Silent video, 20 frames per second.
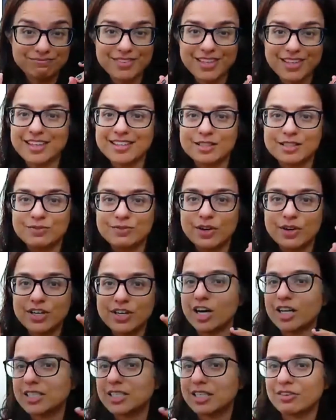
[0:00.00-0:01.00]
Okay, this is very
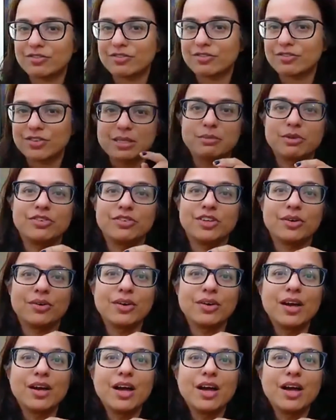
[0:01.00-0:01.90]
daunting for some of you.